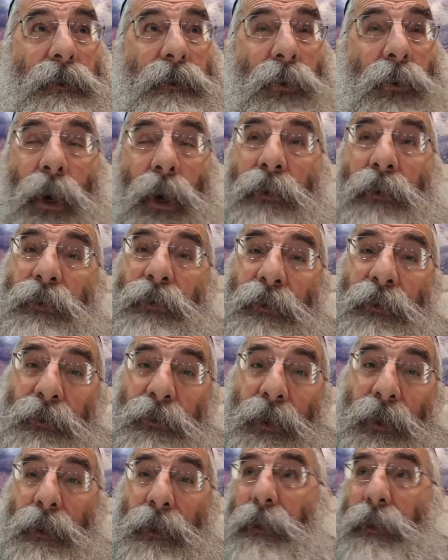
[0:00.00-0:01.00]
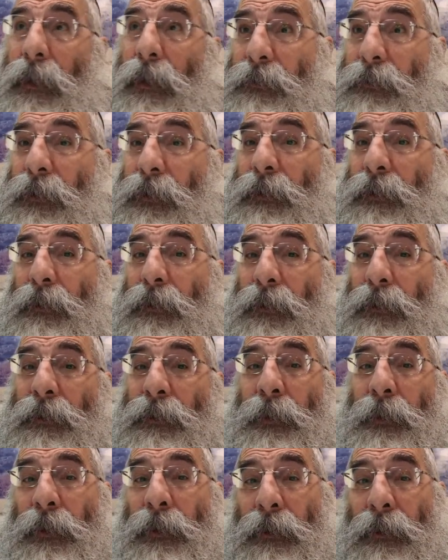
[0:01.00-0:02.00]
Why 15? After
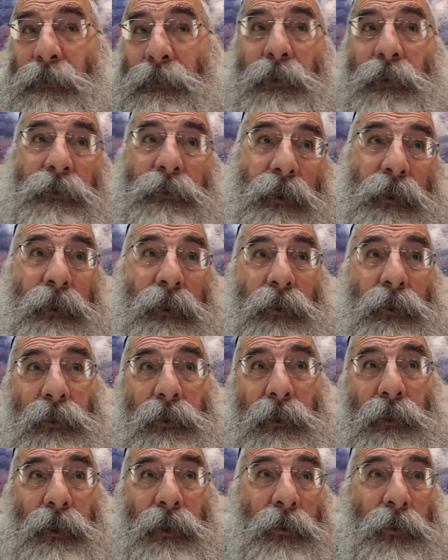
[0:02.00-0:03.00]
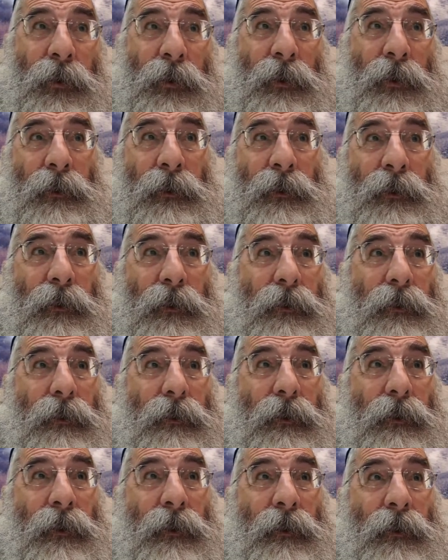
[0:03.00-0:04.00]
corresponding to the 15 years that they were all in
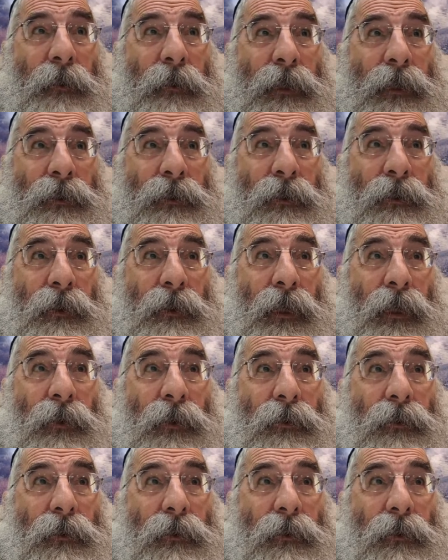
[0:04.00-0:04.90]
Elam Hazeh together.